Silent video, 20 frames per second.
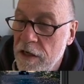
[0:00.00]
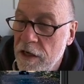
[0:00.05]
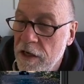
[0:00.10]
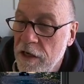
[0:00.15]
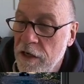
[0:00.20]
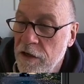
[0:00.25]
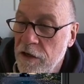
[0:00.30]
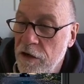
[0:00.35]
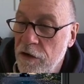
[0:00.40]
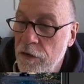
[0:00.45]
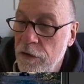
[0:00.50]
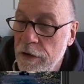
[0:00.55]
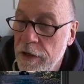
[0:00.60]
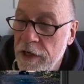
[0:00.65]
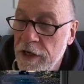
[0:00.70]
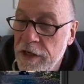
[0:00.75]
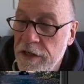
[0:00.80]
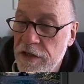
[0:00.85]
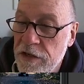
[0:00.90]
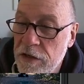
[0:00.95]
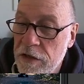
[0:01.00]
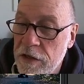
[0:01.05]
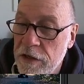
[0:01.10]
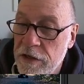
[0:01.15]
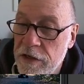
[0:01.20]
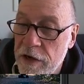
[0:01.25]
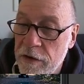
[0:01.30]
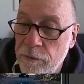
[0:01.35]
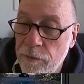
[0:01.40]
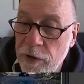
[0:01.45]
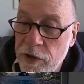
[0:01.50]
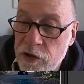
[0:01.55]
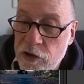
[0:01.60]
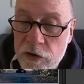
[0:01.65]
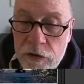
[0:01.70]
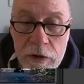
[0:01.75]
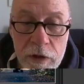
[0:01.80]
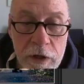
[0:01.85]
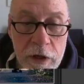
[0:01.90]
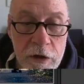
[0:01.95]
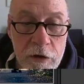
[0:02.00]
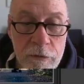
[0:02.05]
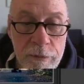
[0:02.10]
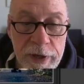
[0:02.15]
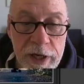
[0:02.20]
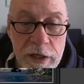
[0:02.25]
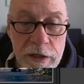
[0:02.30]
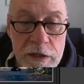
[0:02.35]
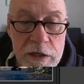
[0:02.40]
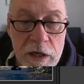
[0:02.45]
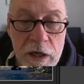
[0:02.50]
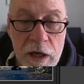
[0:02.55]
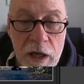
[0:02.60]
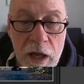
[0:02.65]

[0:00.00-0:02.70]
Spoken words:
increase the temperature a little bit.